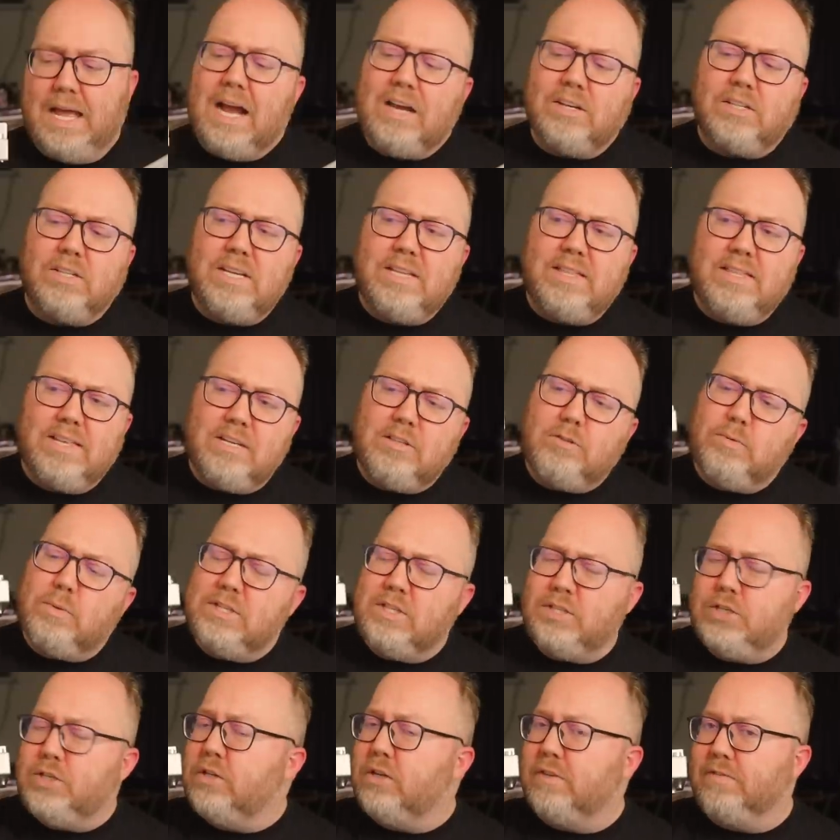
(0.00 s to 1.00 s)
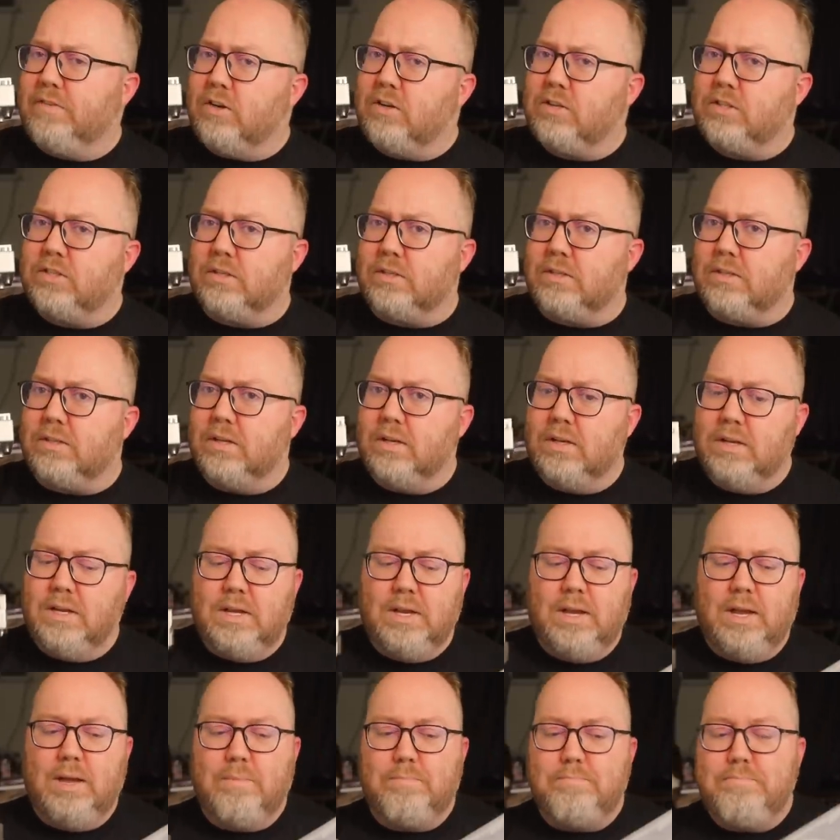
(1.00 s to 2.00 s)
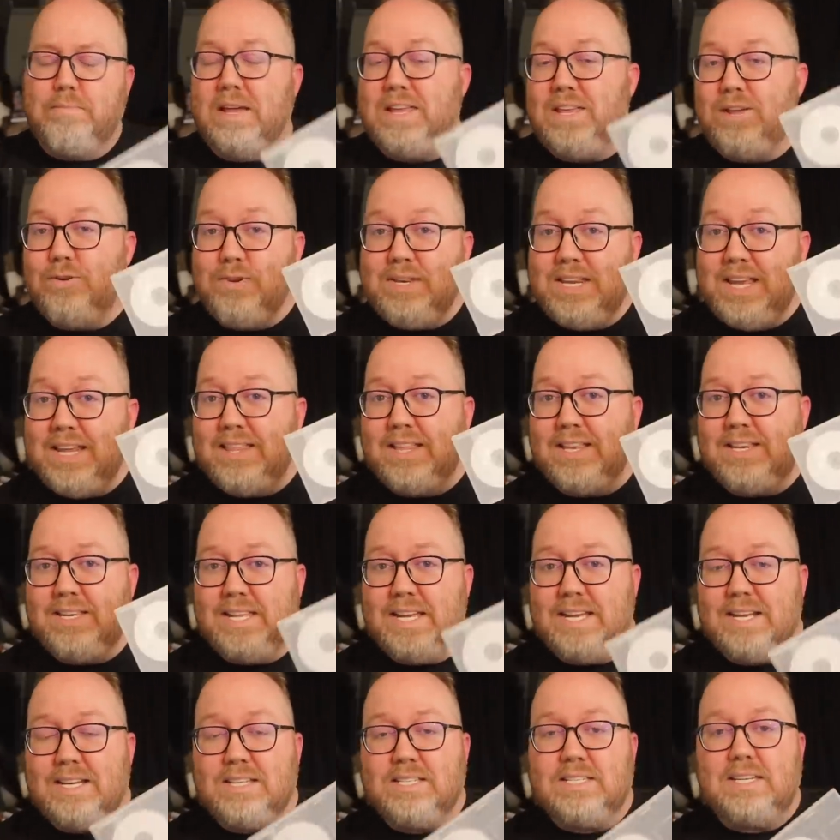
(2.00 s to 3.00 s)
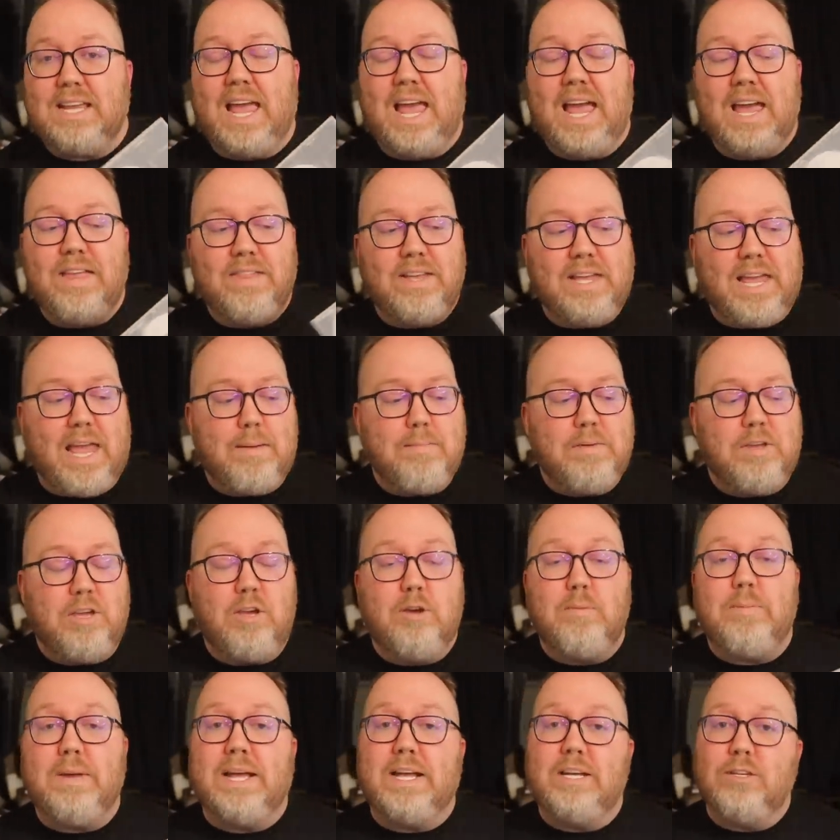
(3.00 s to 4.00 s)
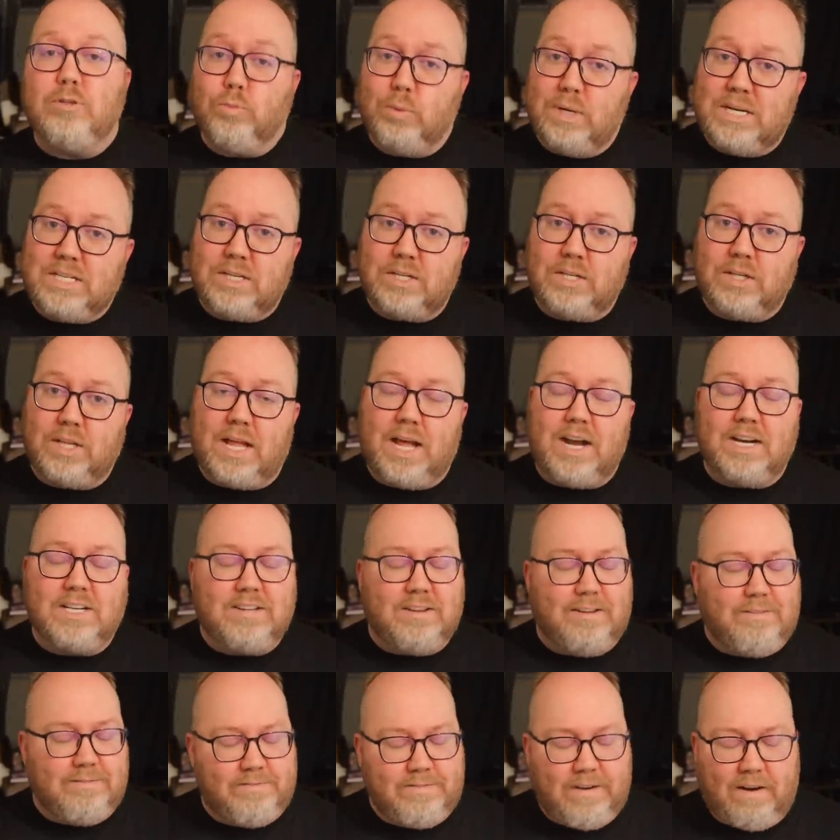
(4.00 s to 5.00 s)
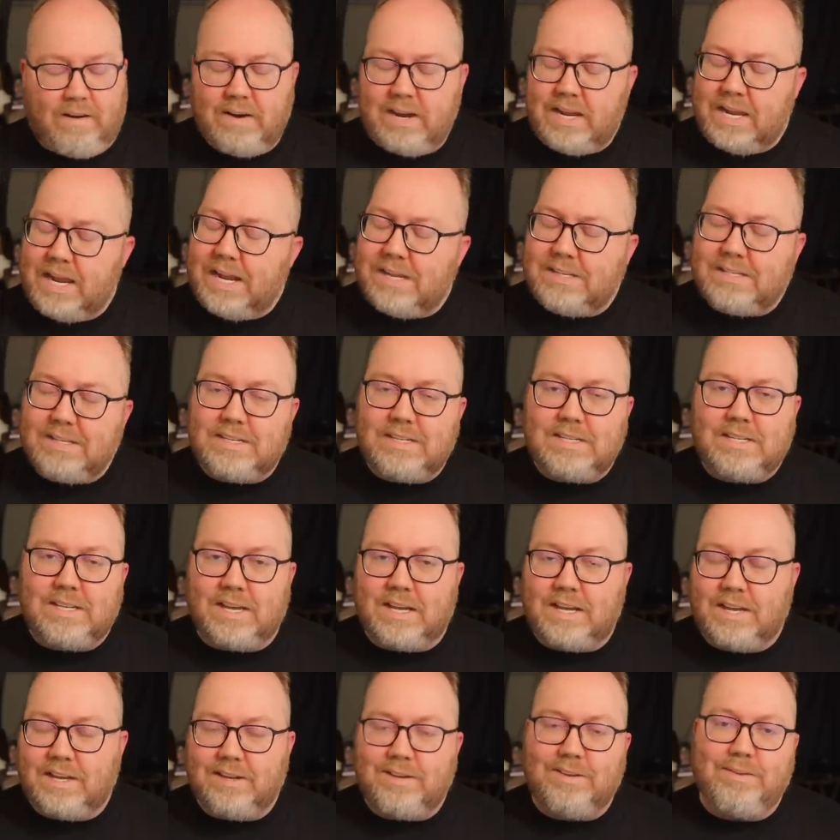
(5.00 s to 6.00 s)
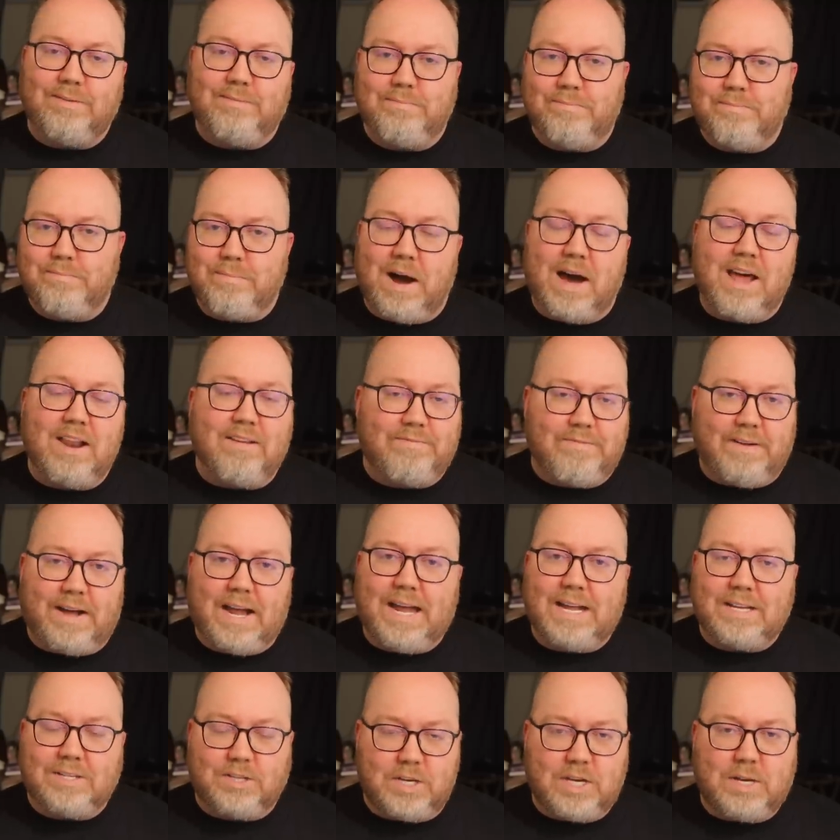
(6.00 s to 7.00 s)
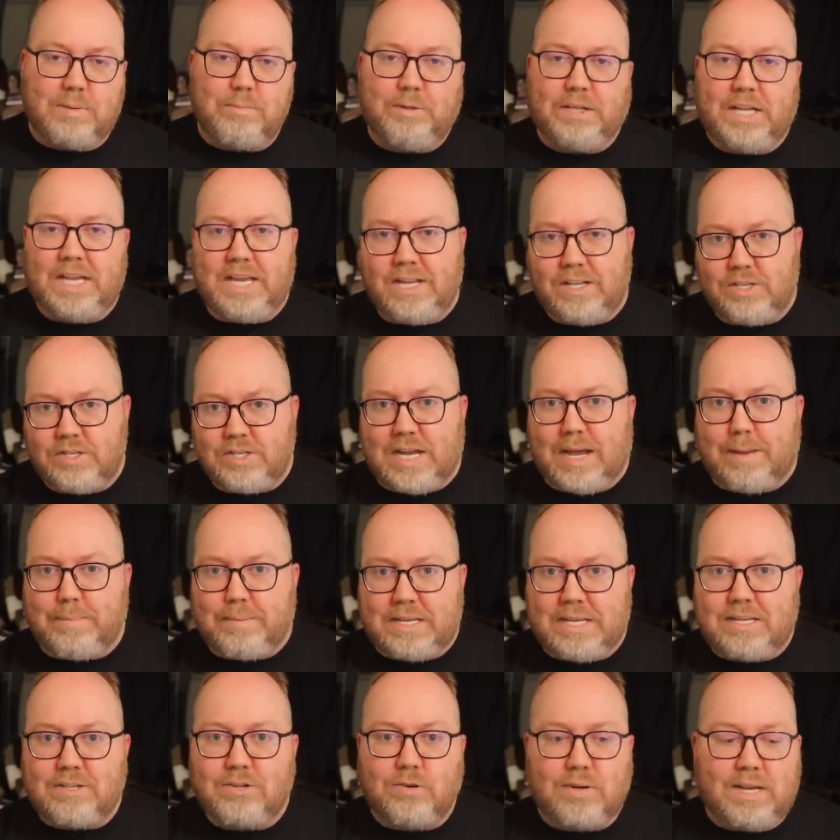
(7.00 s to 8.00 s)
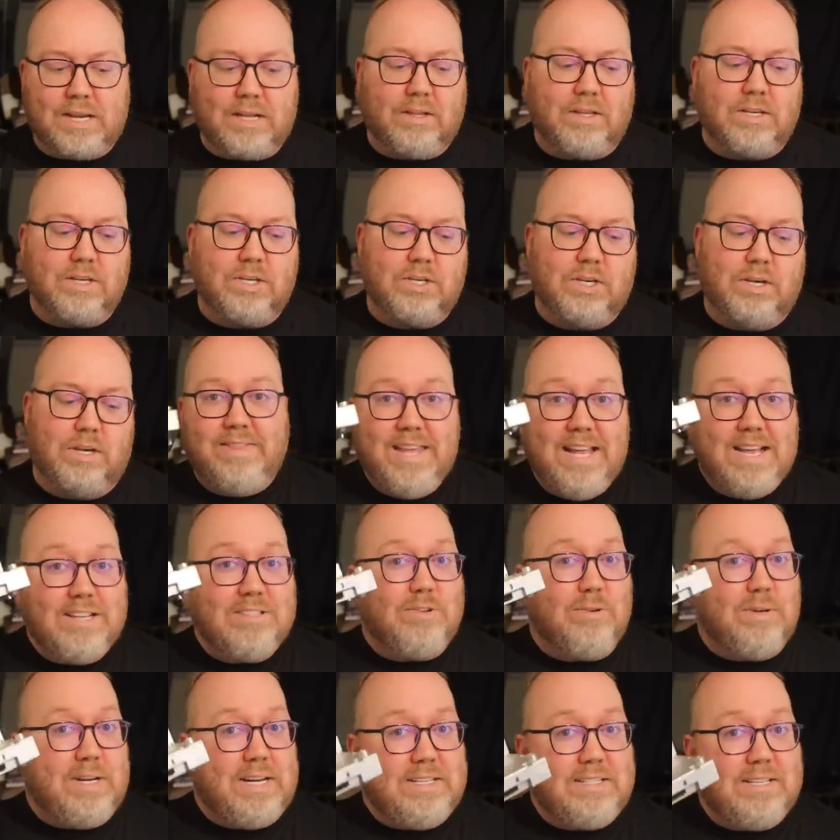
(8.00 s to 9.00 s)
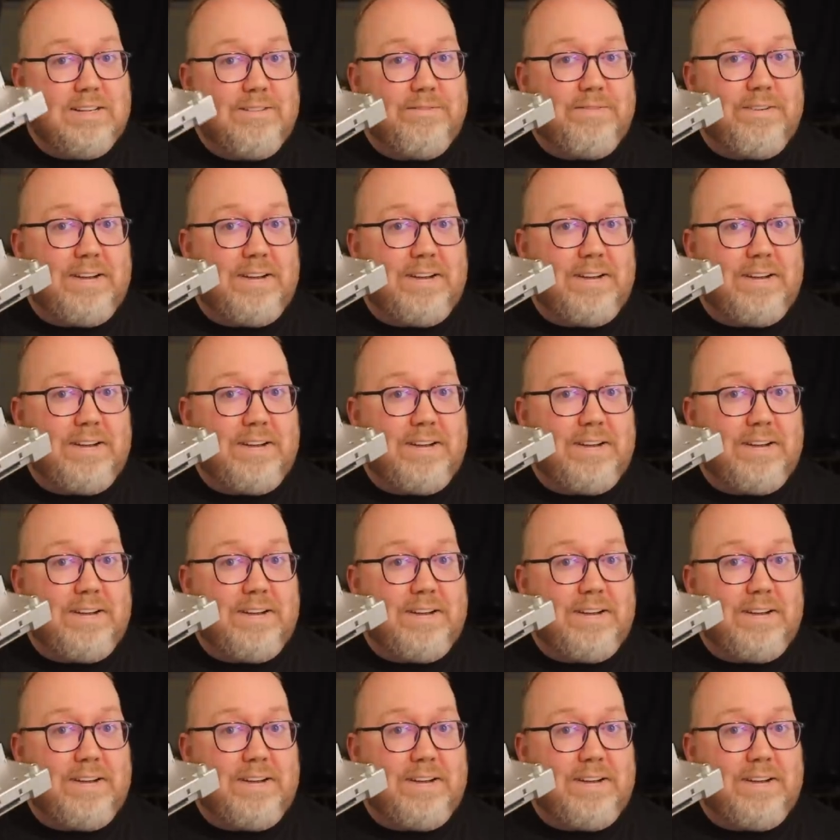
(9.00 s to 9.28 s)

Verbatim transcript: Actually, this one's universal, but you need the disc and the GameCube is region locked, very easy to modify it so you can play in Japanese or English. These are easy to